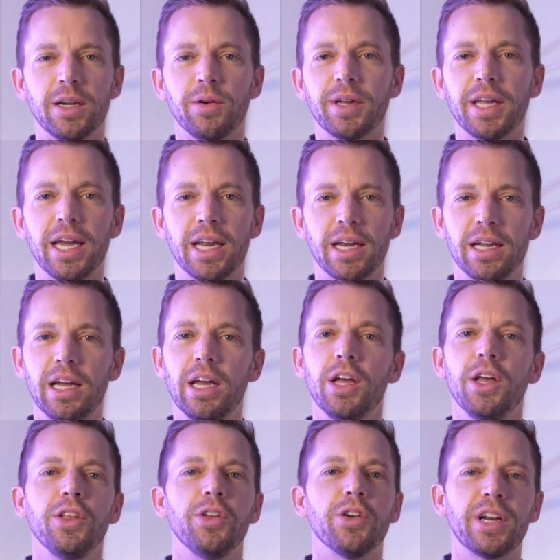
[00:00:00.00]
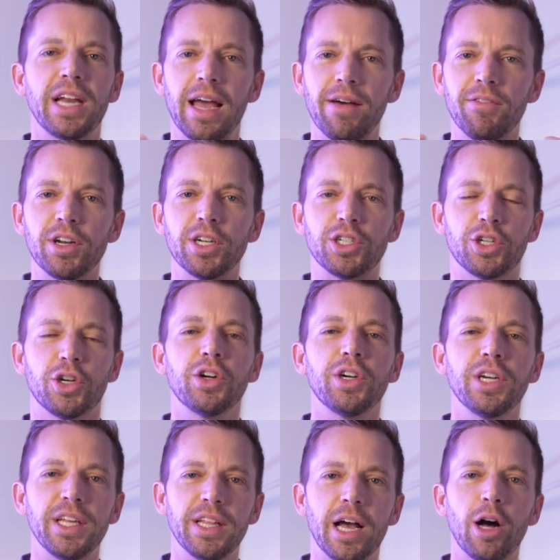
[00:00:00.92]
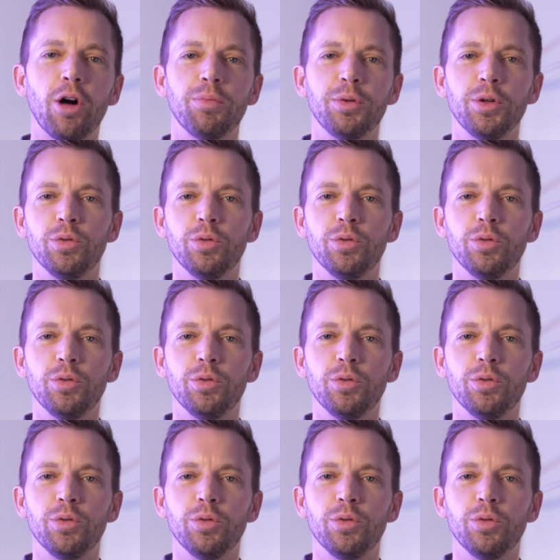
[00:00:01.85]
Now again, you're going to have an attorney help